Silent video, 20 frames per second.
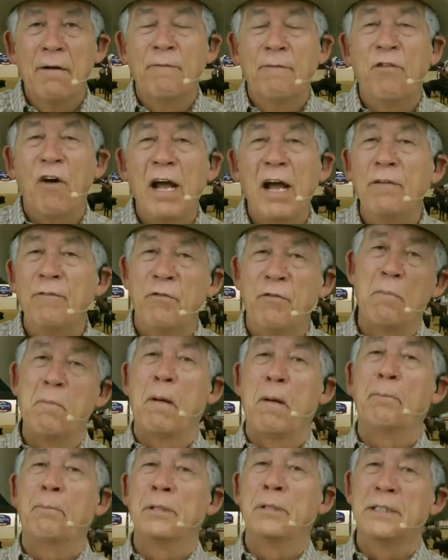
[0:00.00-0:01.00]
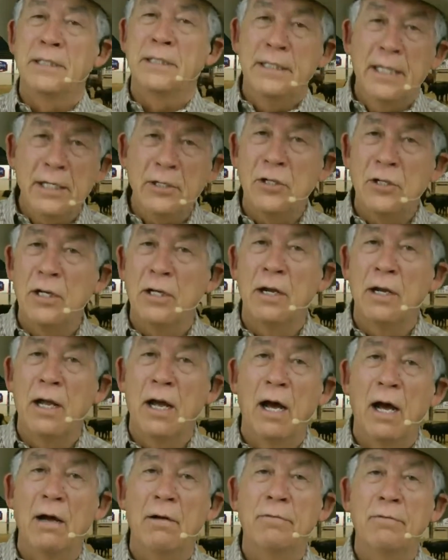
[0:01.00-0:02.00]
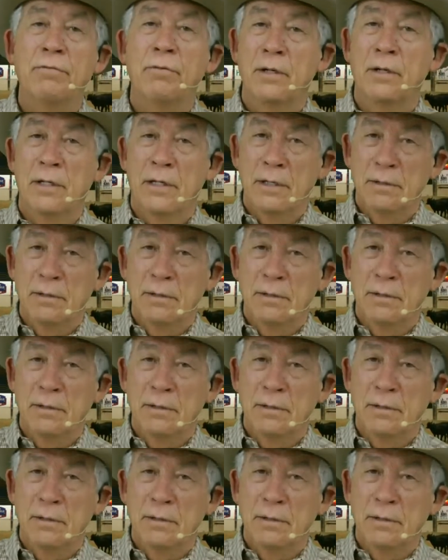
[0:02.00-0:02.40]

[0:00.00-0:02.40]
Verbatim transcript: fight from a position of